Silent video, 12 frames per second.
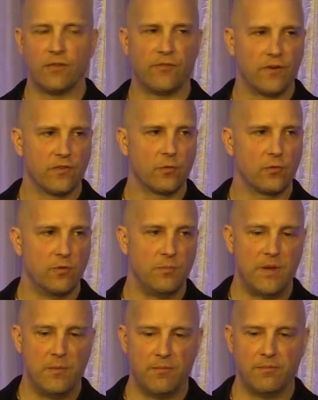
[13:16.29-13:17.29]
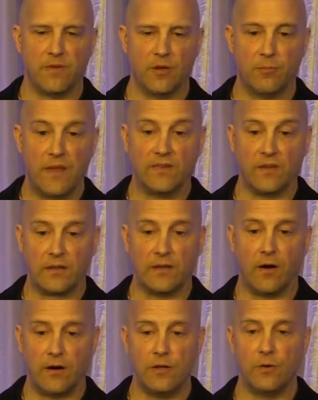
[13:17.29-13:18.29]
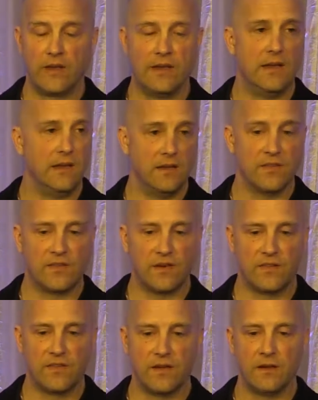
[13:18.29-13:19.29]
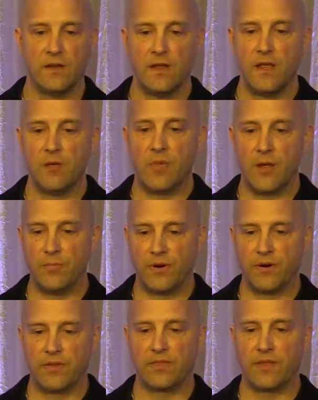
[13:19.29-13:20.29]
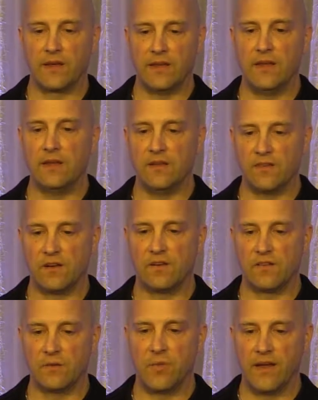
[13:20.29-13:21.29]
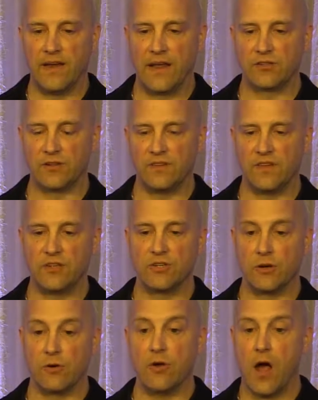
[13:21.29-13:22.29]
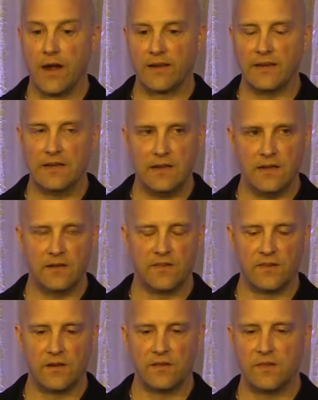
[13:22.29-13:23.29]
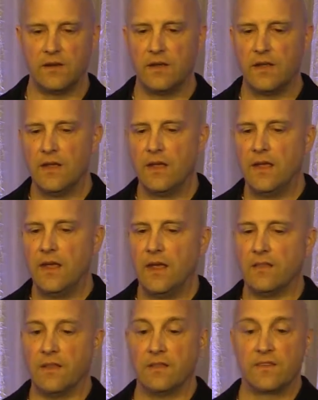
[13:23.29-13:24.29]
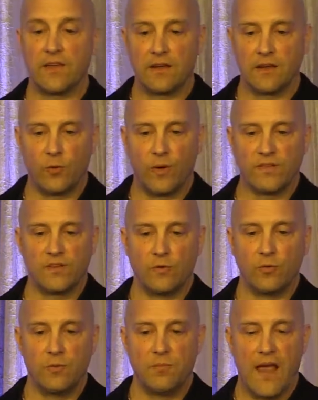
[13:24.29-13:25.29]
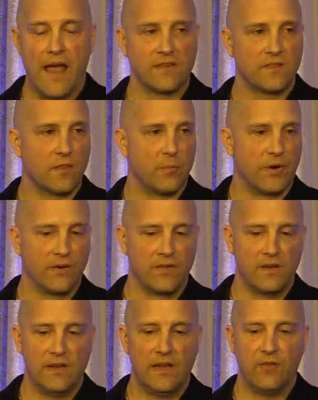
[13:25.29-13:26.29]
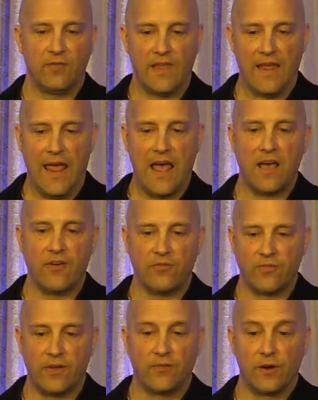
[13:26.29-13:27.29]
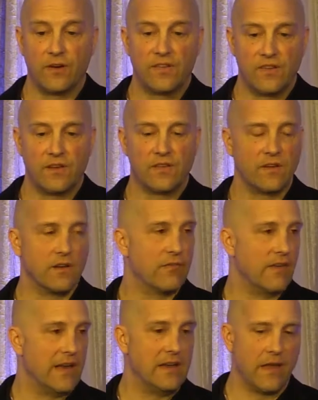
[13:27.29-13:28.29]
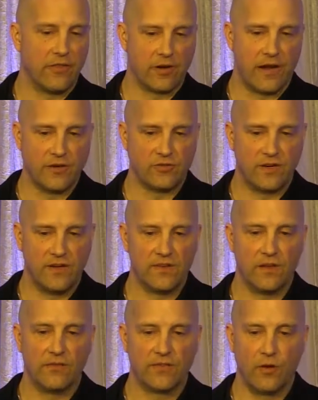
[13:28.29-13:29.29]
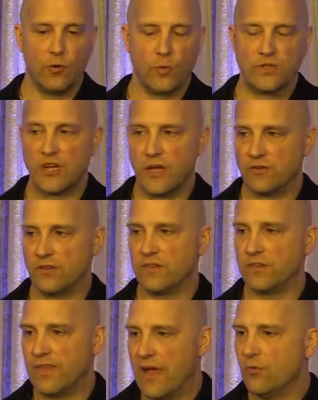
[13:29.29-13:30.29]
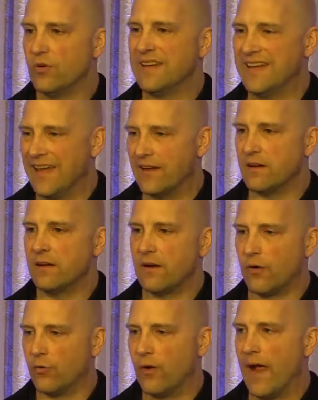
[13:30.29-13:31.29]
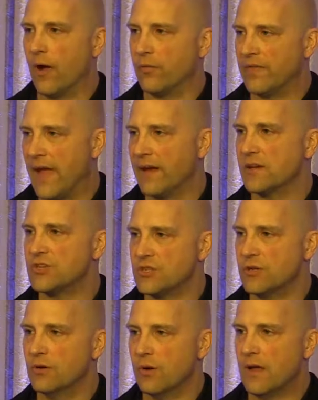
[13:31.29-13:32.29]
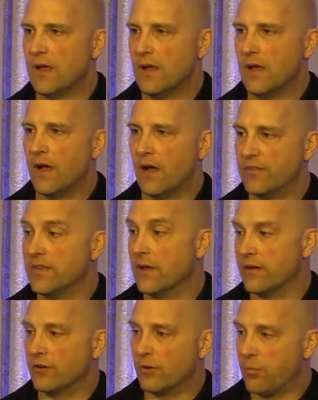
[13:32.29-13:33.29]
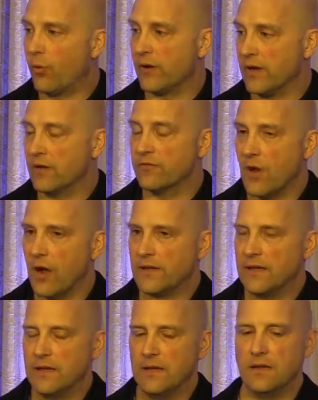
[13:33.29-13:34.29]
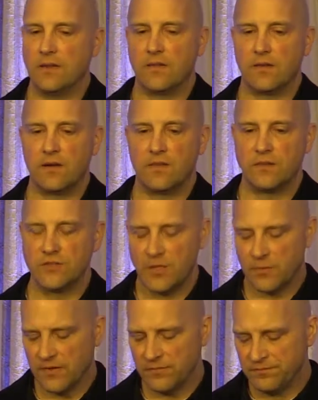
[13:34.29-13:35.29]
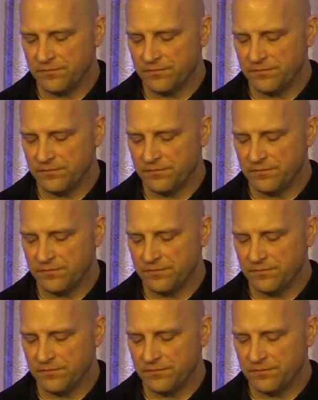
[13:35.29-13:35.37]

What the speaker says: The first one would be, basically, are you a Canadian citizen by birth, a Canadian citizen by naturalization, or not a Canadian citizen? And then the second question would ask the person if they're a citizen of any other countries, and if so, which country. So that will get around that issue of the underreporting of non-Canadian citizenships.